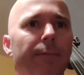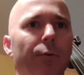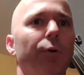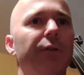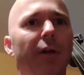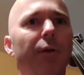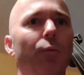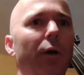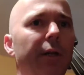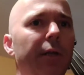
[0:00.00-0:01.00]
forte
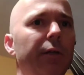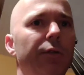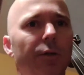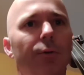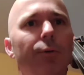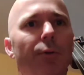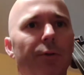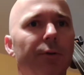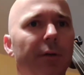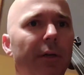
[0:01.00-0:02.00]
1, 2,
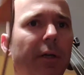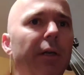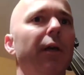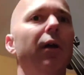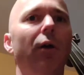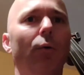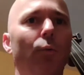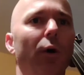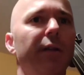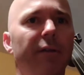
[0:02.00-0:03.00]
3.
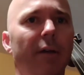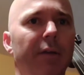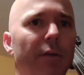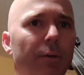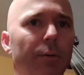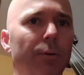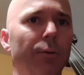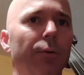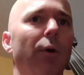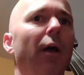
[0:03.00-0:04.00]
1,
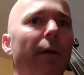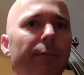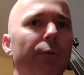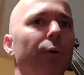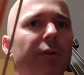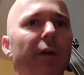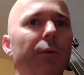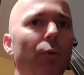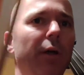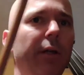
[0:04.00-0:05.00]
2,
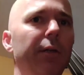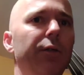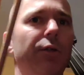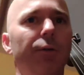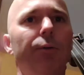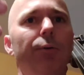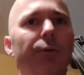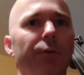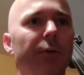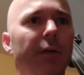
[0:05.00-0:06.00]
forte 1, 2,
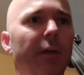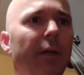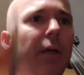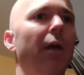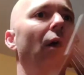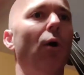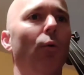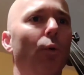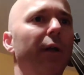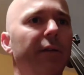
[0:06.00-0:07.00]
3.
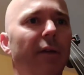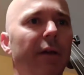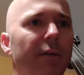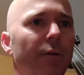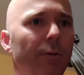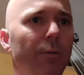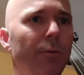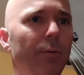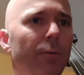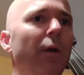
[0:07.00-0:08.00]
1,
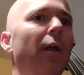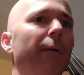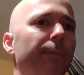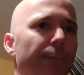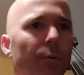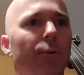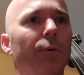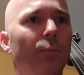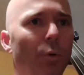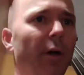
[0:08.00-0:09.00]
2,
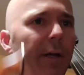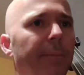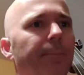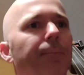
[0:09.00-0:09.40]
4, 1.